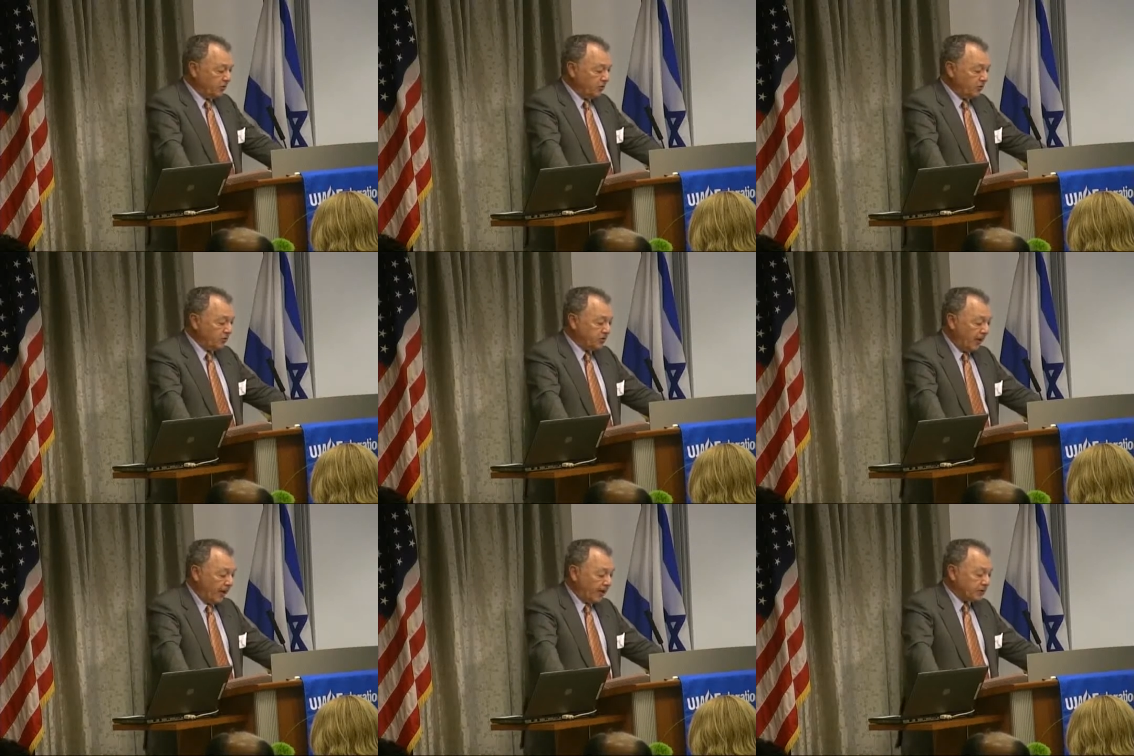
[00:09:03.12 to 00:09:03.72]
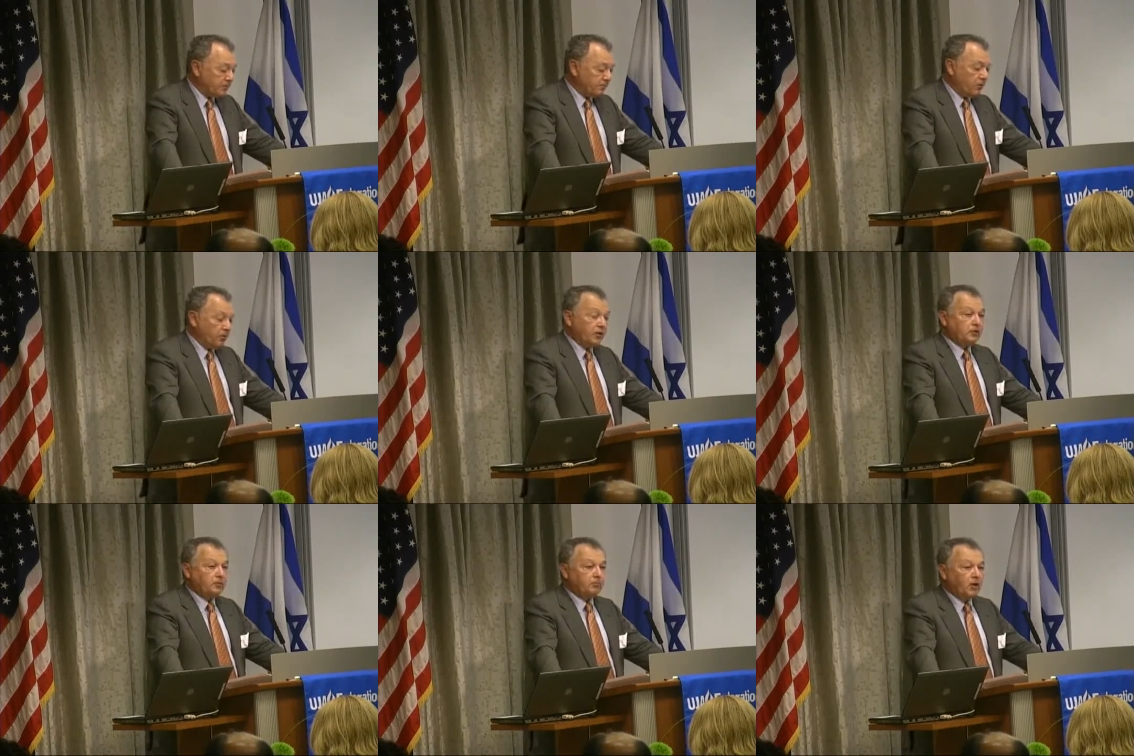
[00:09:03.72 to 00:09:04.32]
who is expert
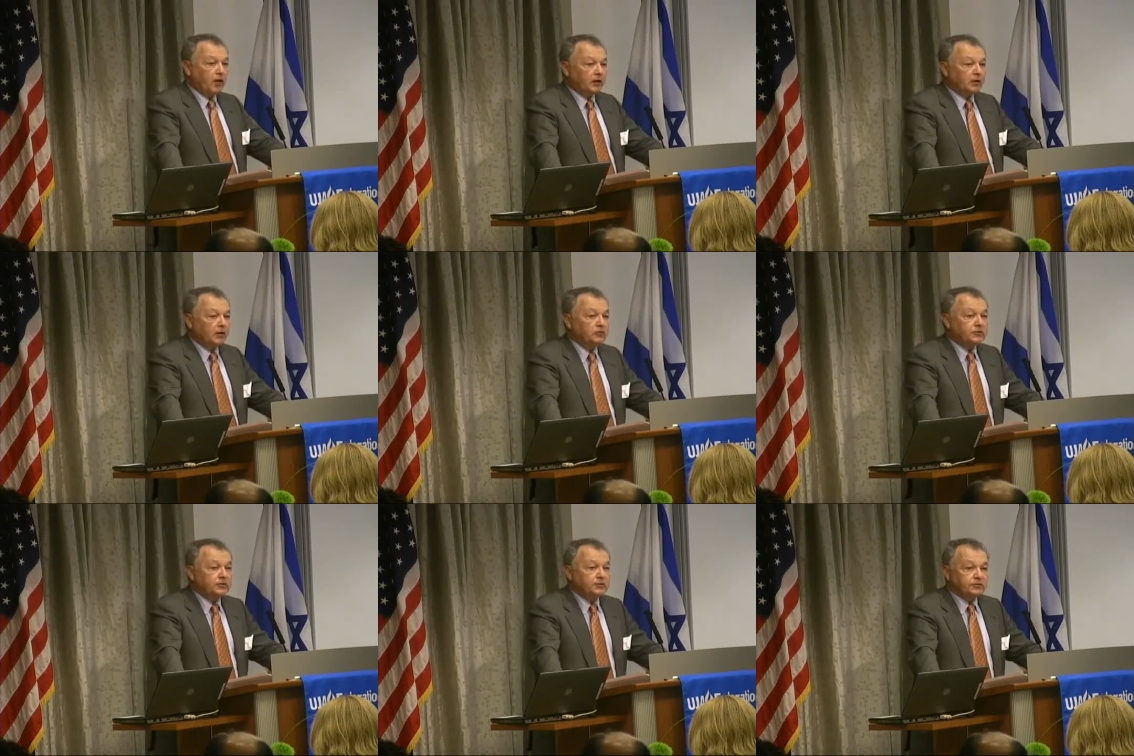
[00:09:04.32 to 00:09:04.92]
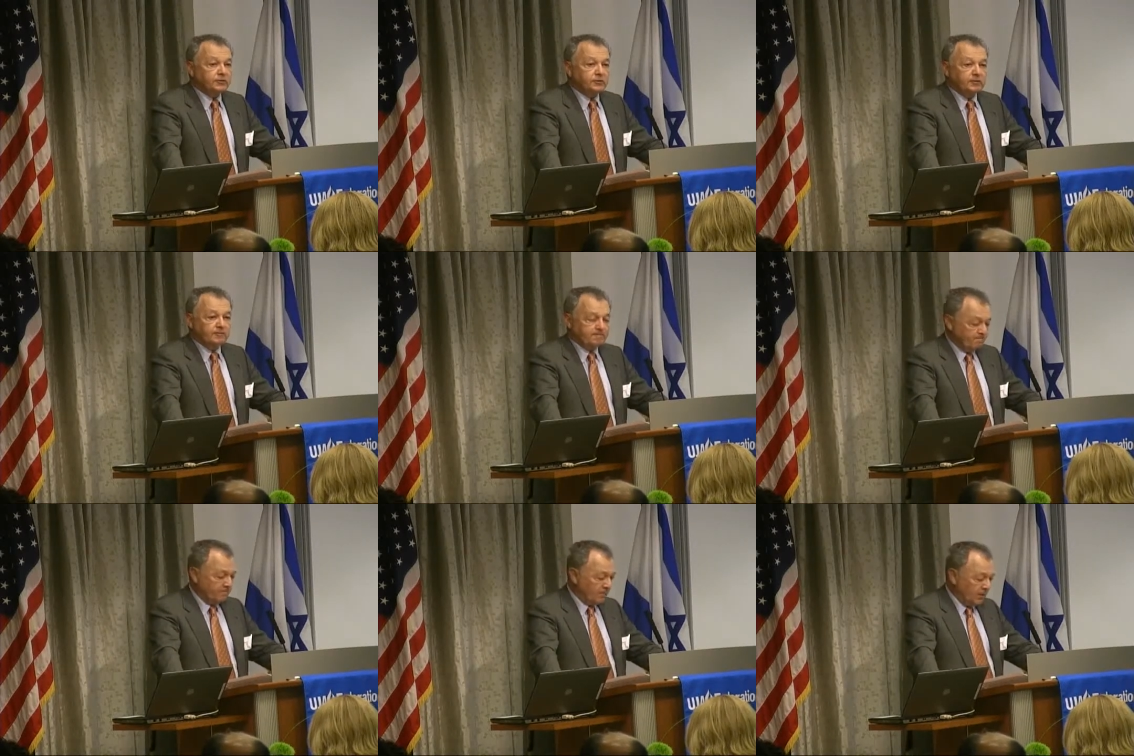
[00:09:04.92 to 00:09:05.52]
in the prognosis,
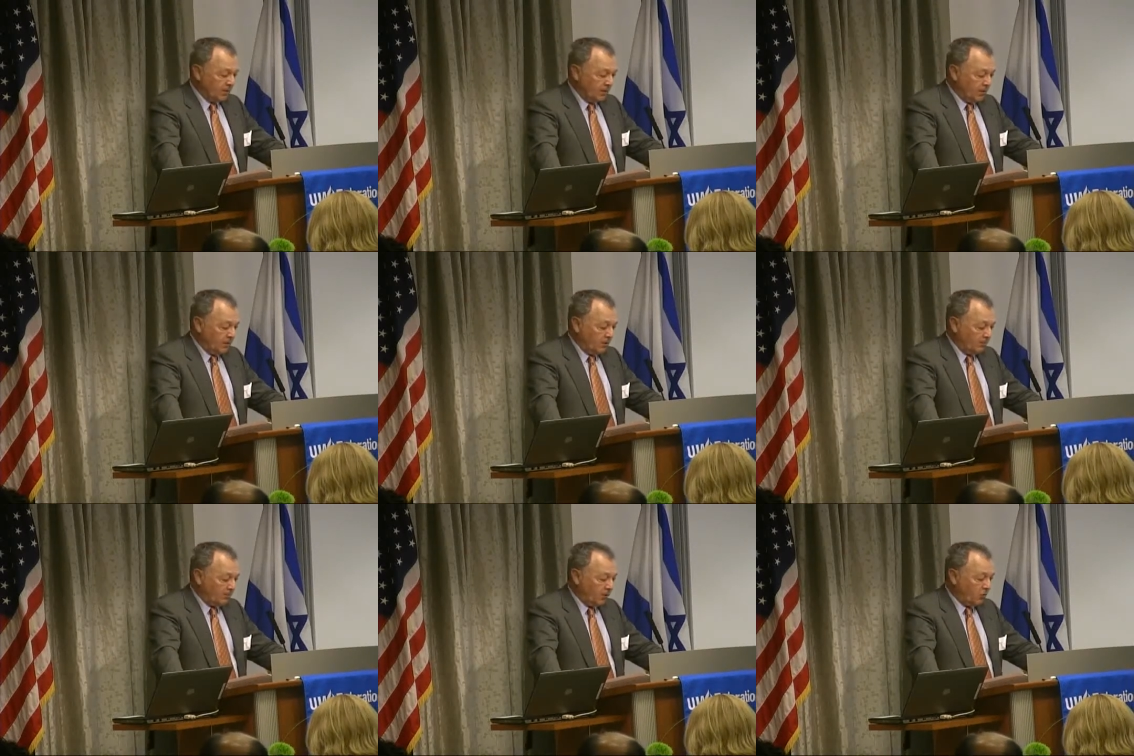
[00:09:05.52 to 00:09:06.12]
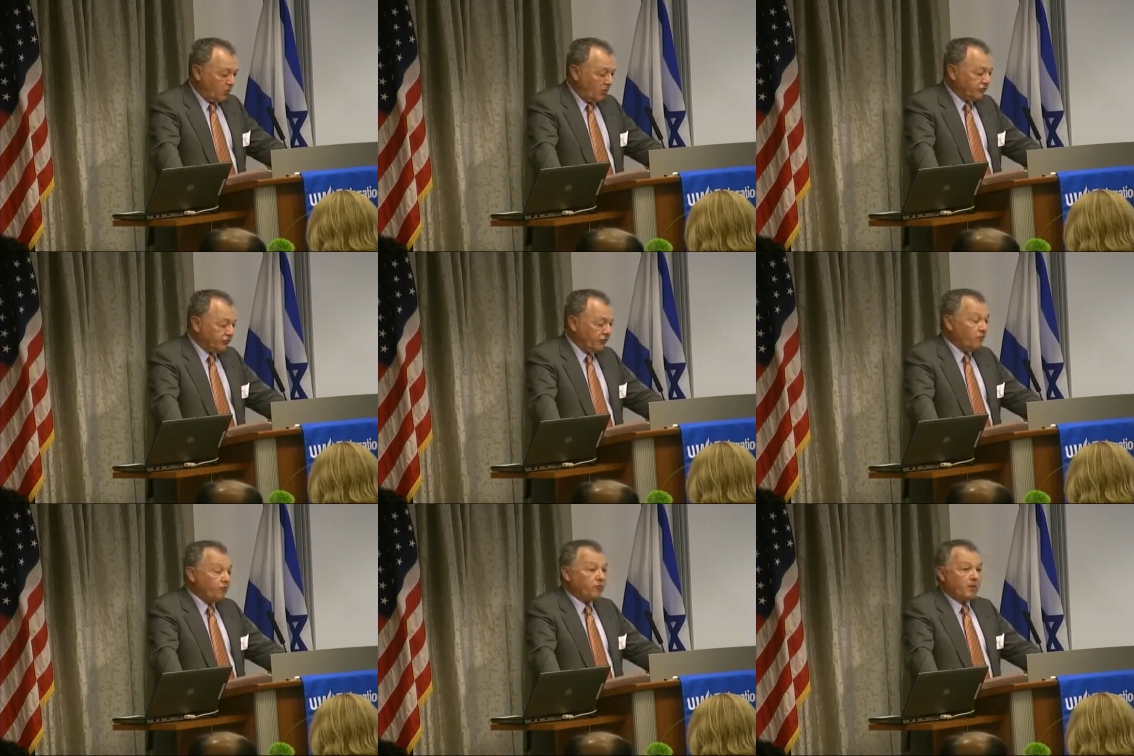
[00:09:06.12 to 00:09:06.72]
but
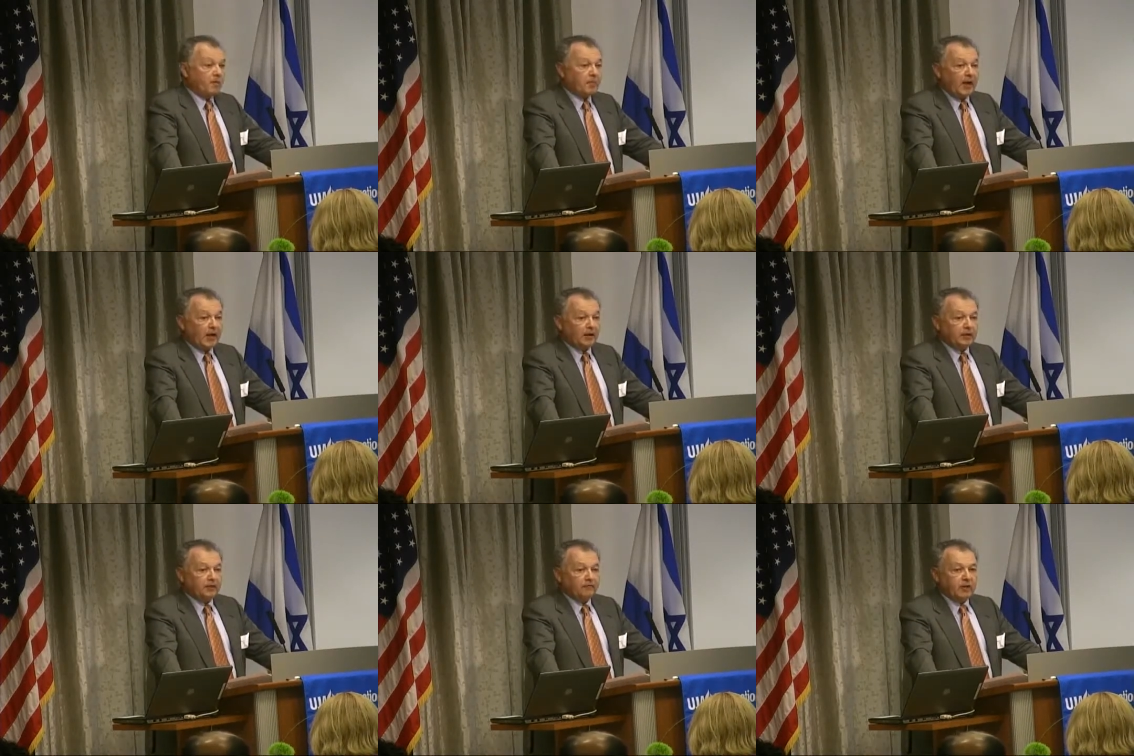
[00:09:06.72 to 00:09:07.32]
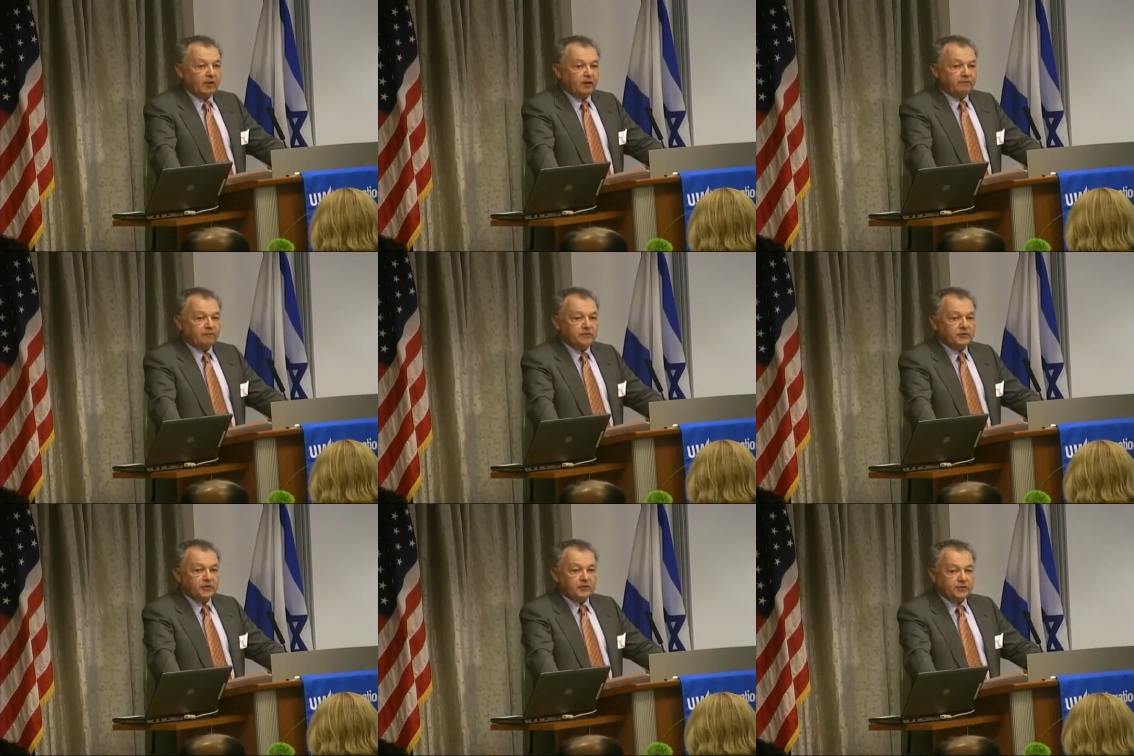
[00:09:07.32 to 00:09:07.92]
also from a palliative care
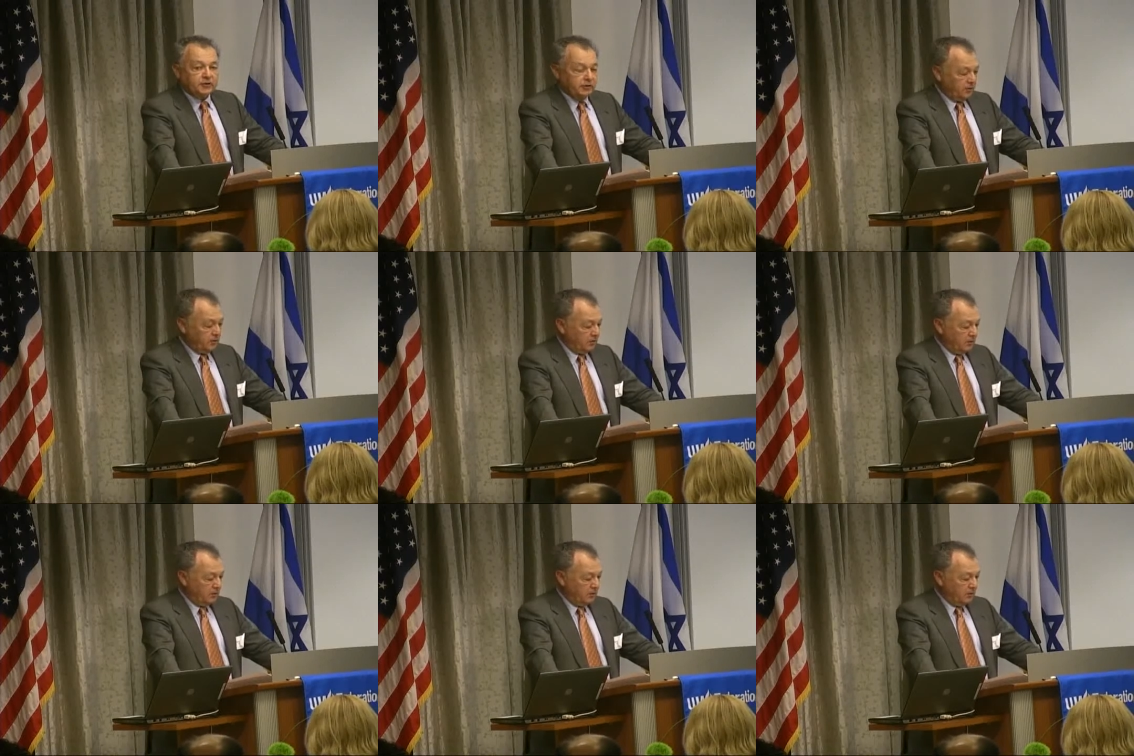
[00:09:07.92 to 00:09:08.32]
physician,